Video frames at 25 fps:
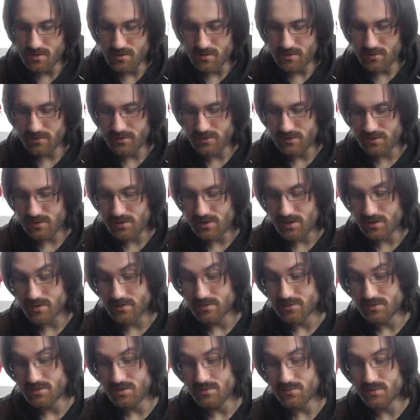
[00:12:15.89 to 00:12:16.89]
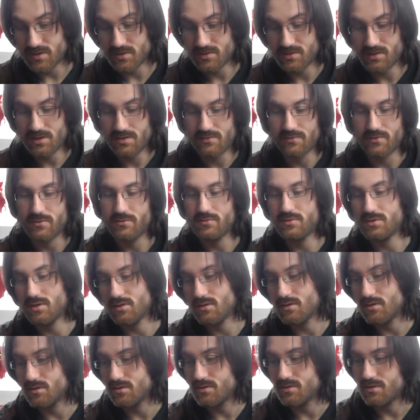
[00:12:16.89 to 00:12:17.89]
Honestly, I can see myself using
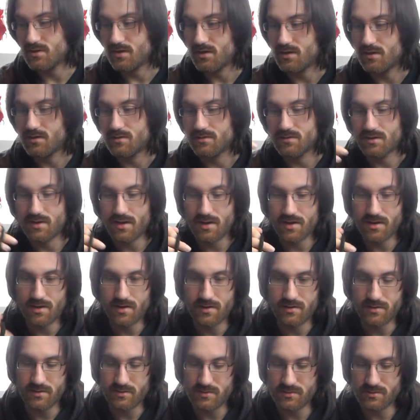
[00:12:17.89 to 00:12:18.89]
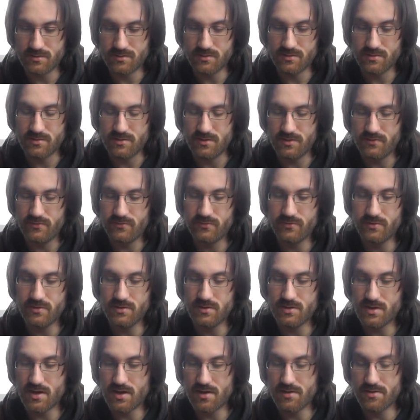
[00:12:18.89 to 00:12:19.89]
this in
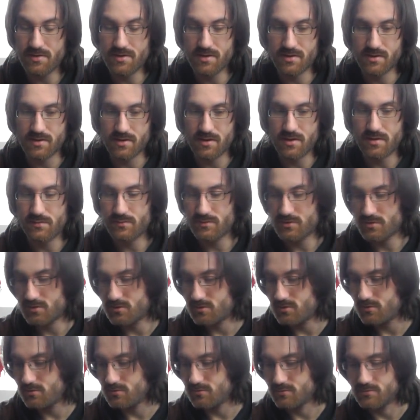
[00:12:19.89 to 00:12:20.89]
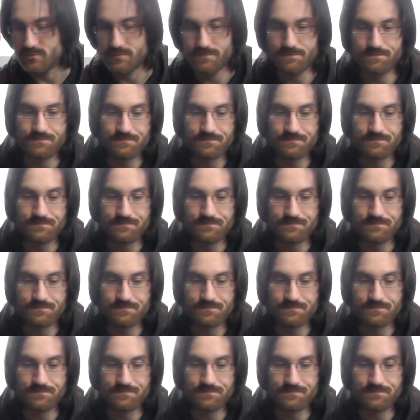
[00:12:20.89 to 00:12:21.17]
different other games too.